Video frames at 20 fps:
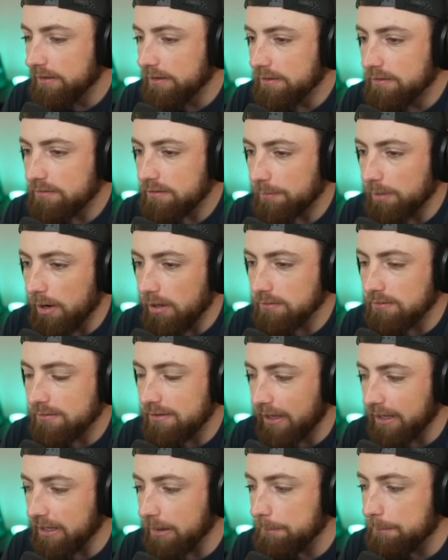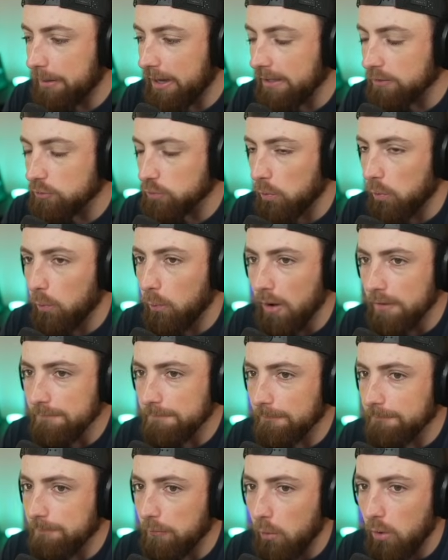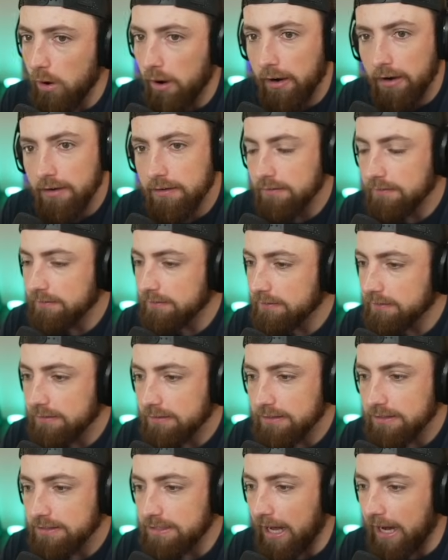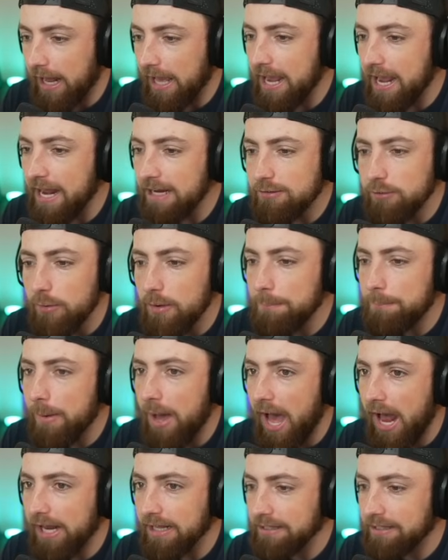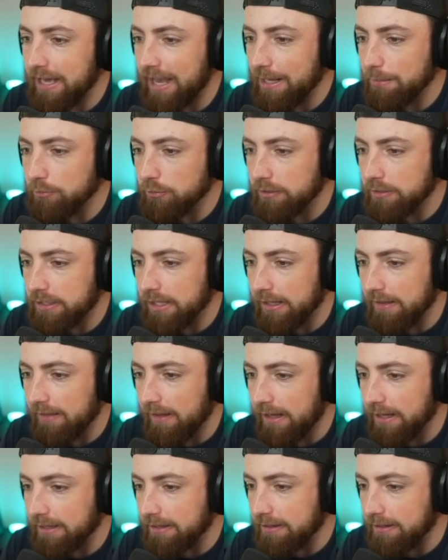someone on second base. We're one for four. God, I hate doing bad in games where you get, like,